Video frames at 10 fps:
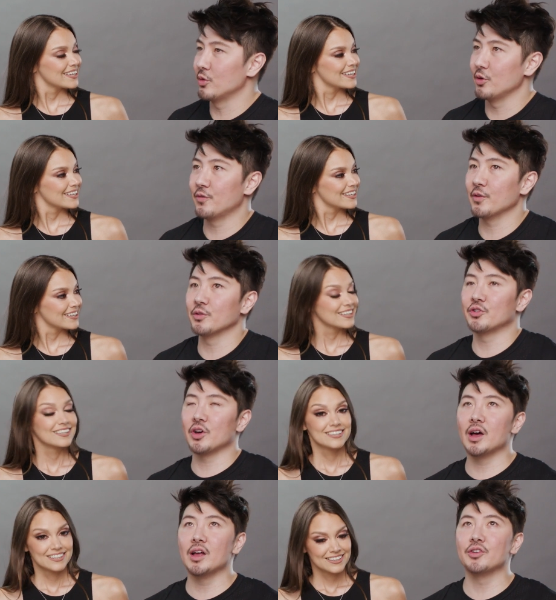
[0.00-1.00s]
Speaker 1: do you feel
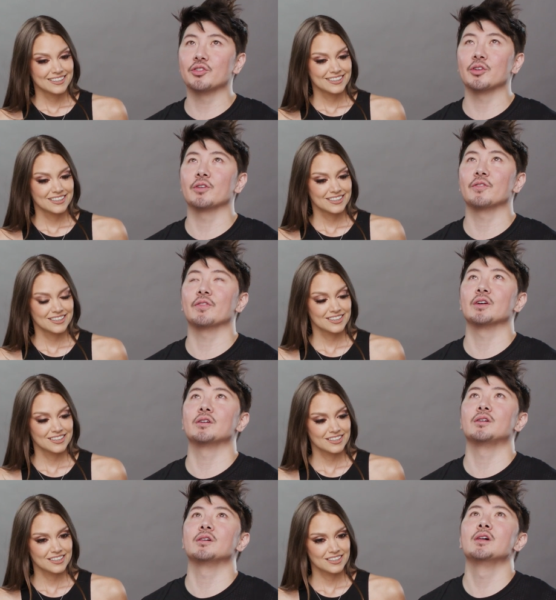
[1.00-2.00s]
judged? Do you
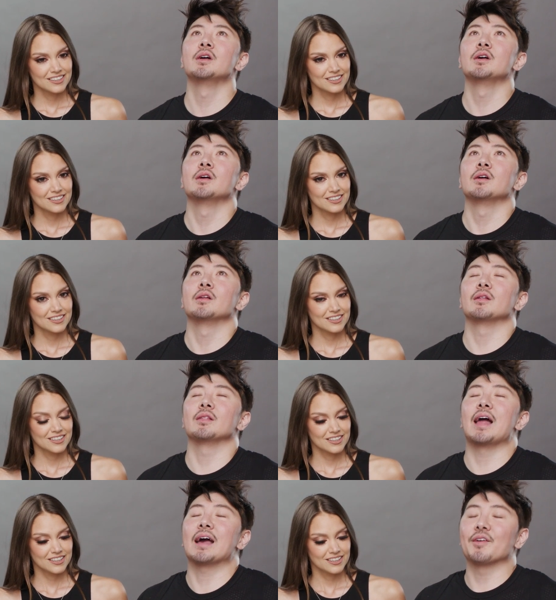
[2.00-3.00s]
feel
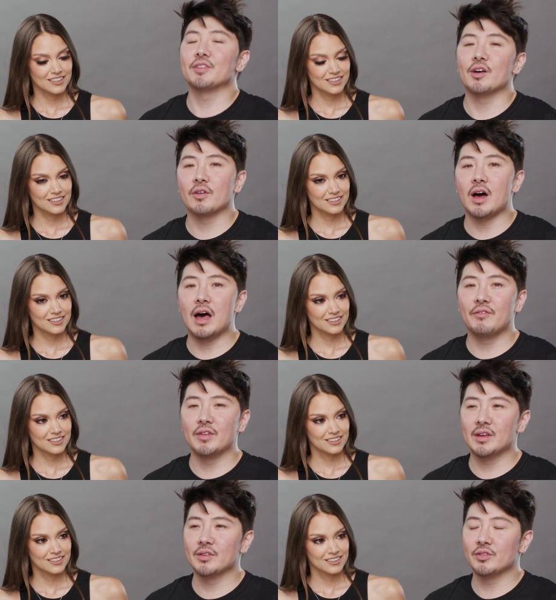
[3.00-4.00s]
lack of
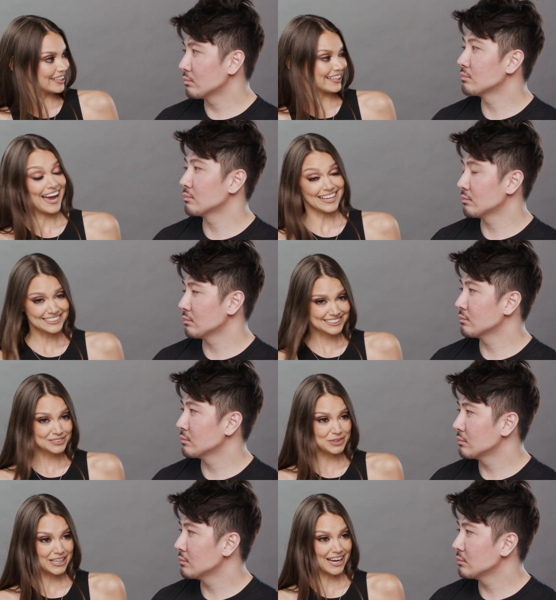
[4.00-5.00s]
self-confidence?
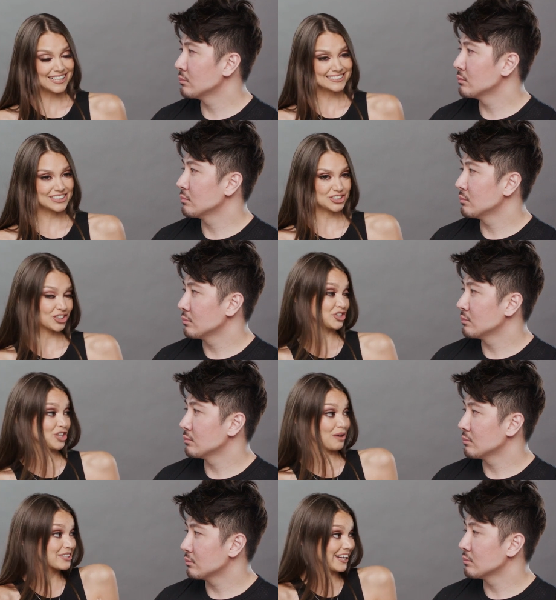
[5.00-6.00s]
Speaker 2: Yes, because there's certain
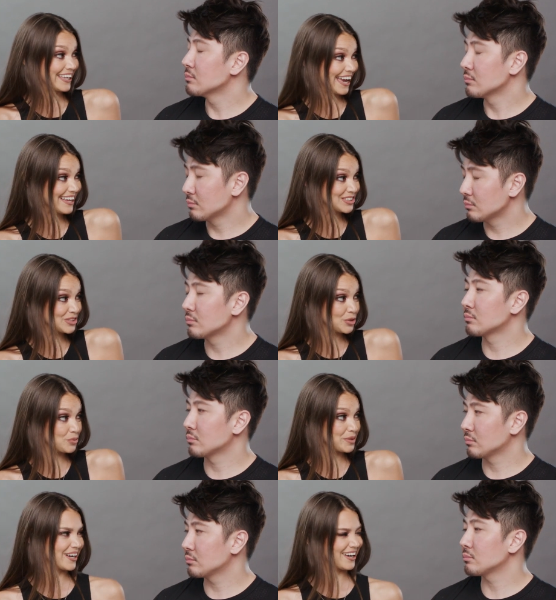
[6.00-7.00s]
jobs that I can't do
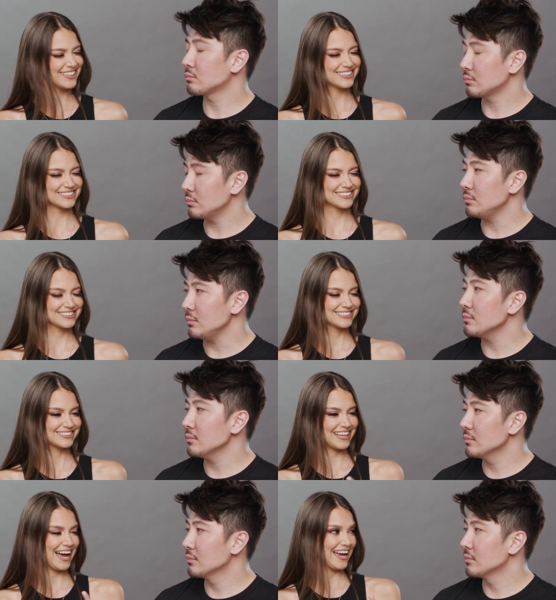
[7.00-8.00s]

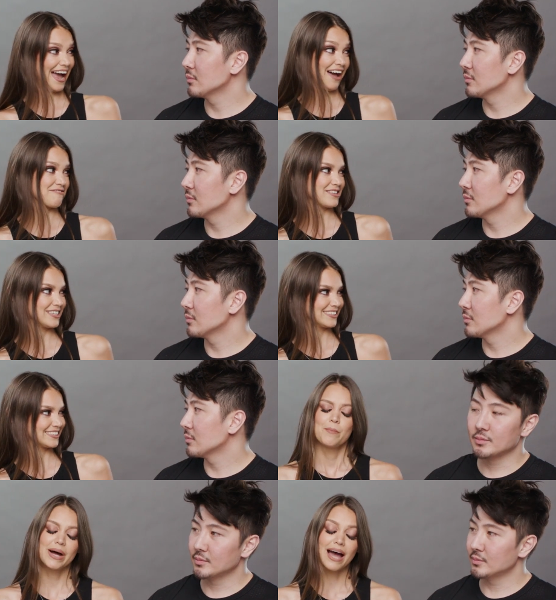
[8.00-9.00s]
because I have
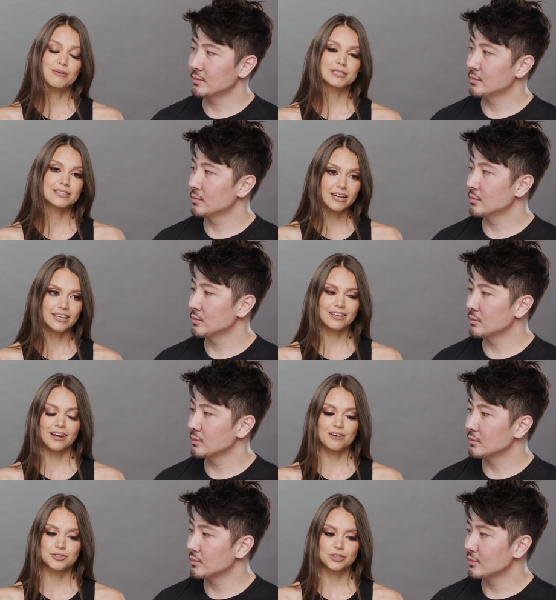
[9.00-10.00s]
this. But I was lucky enough